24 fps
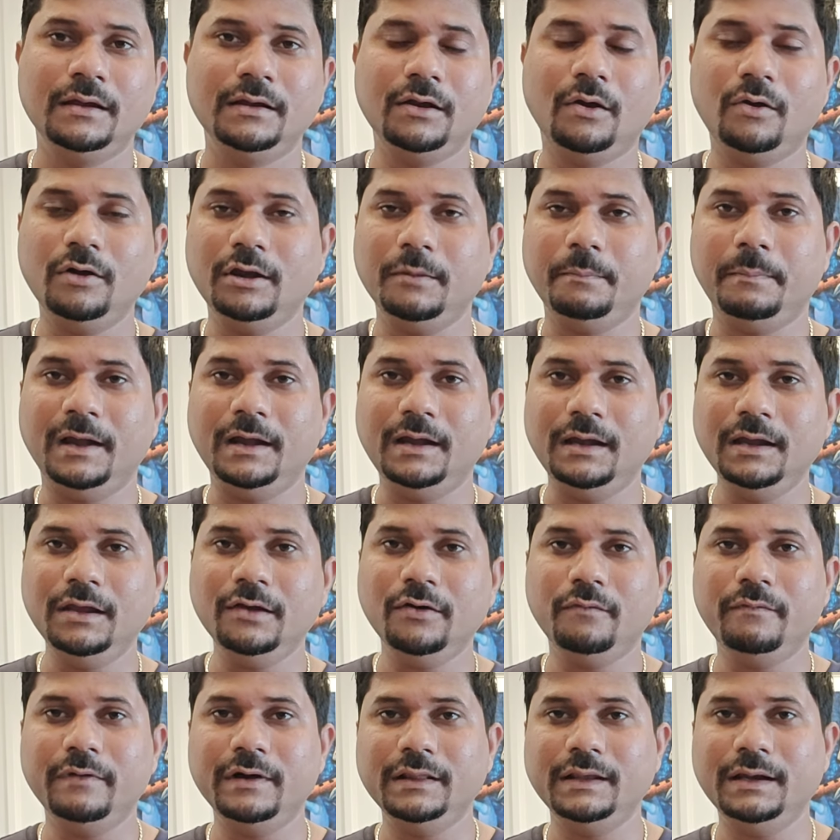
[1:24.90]
Now, depending
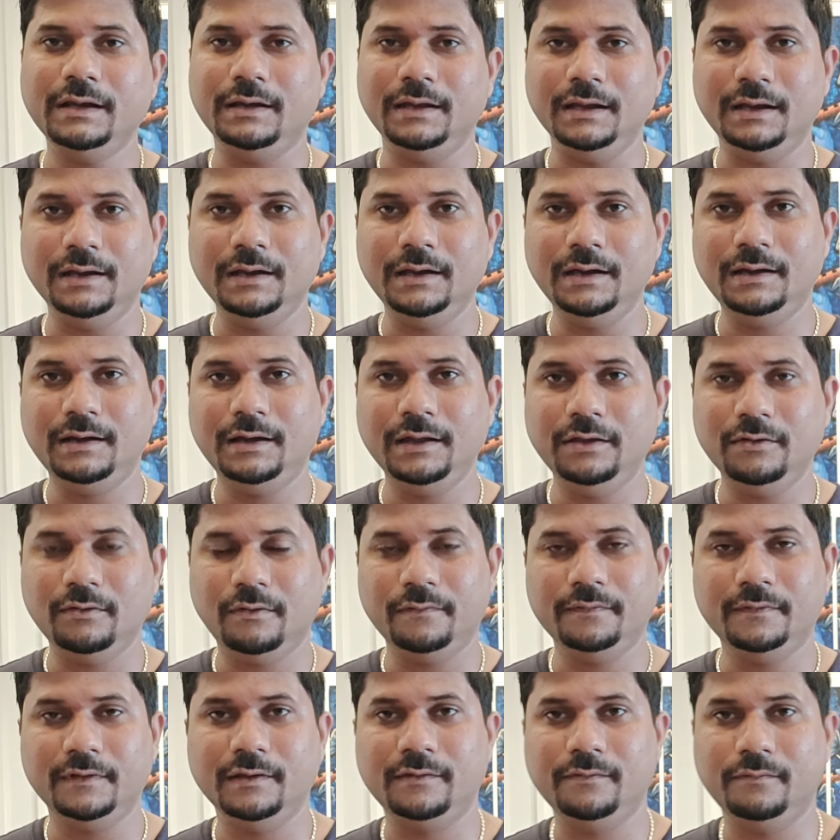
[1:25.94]
over the dignity
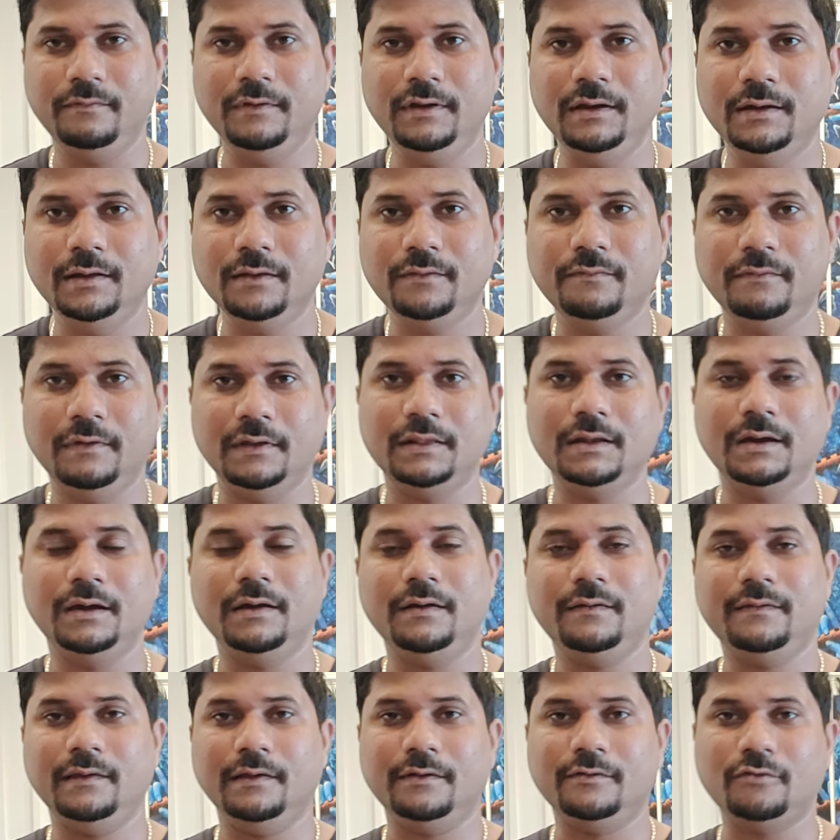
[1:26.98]
of this Venus, whether
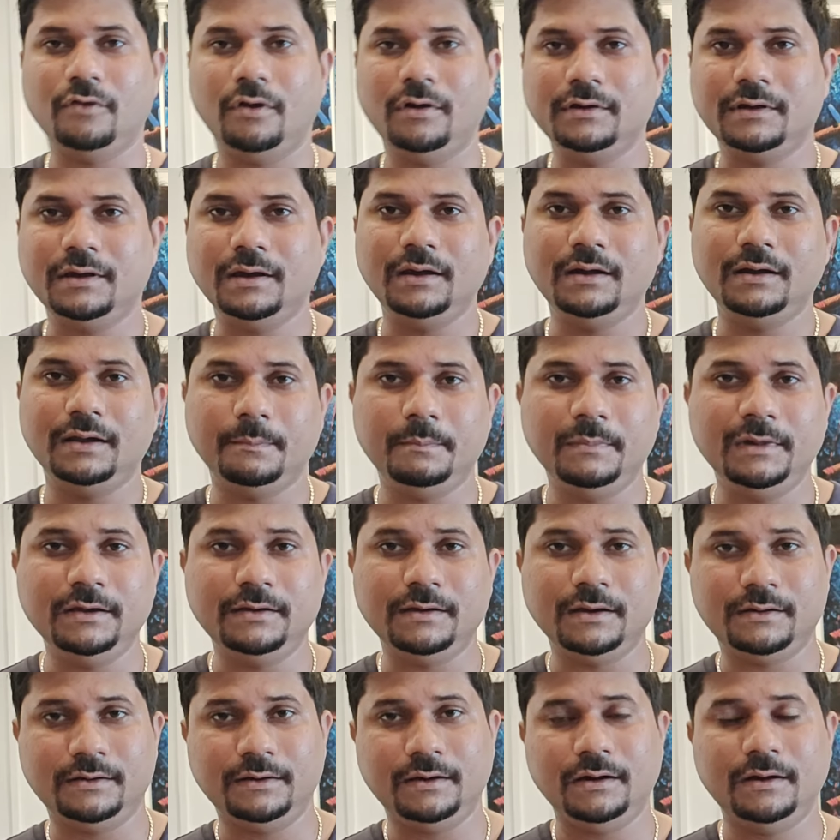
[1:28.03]
it's exalted,
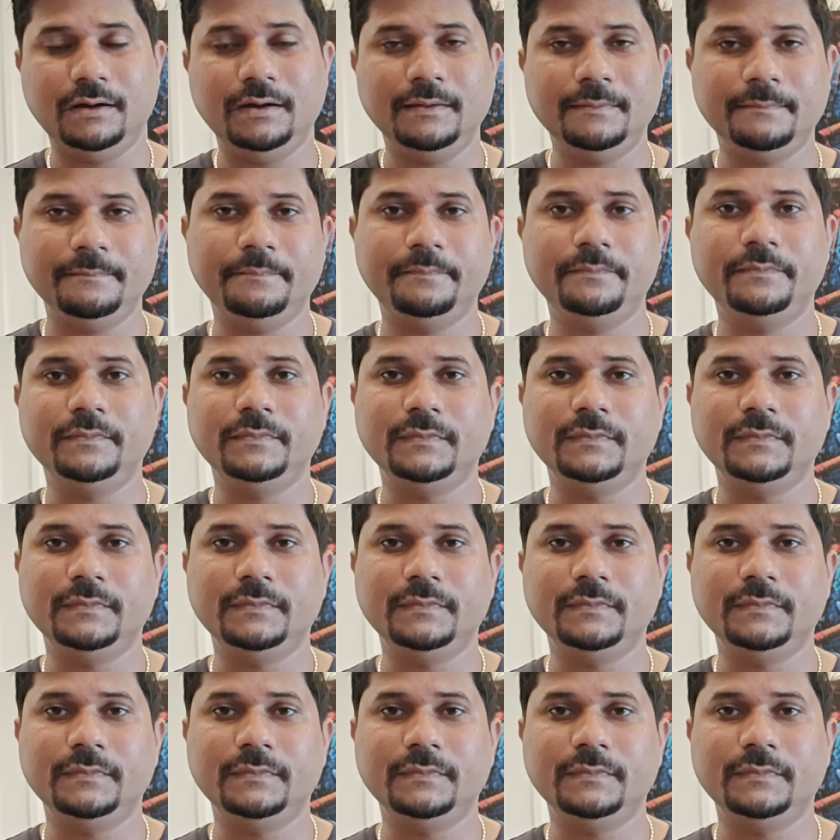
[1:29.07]
debilitated,